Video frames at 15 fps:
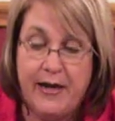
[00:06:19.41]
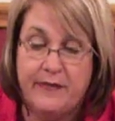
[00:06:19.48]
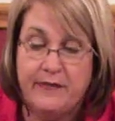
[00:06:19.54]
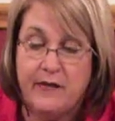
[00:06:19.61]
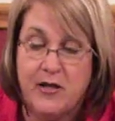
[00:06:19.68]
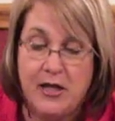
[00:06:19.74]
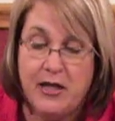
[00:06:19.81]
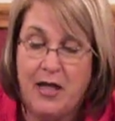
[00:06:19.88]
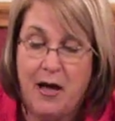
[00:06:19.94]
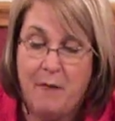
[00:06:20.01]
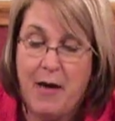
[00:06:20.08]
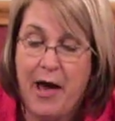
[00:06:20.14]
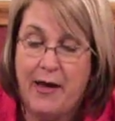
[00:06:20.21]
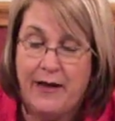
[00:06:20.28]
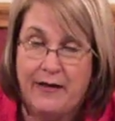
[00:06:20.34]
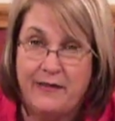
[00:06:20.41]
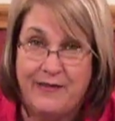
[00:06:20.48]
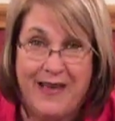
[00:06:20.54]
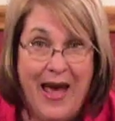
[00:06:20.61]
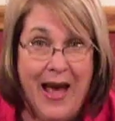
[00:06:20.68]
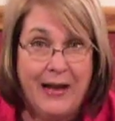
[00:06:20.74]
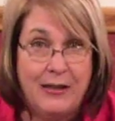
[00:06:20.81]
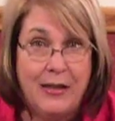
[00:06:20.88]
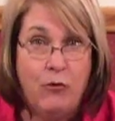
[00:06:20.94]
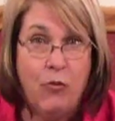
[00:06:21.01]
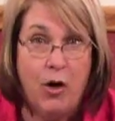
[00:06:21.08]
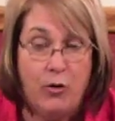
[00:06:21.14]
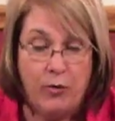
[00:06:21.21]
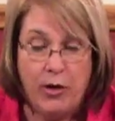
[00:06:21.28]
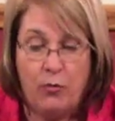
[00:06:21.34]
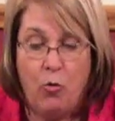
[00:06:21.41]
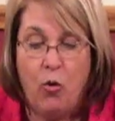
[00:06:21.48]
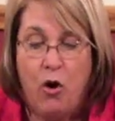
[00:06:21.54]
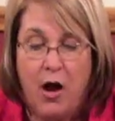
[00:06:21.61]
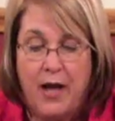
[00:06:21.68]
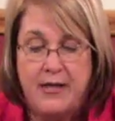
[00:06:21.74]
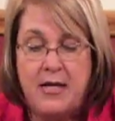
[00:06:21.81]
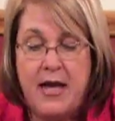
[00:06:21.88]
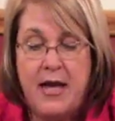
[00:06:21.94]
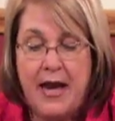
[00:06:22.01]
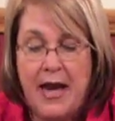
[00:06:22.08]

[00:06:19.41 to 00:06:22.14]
It's going to come out exactly what we want.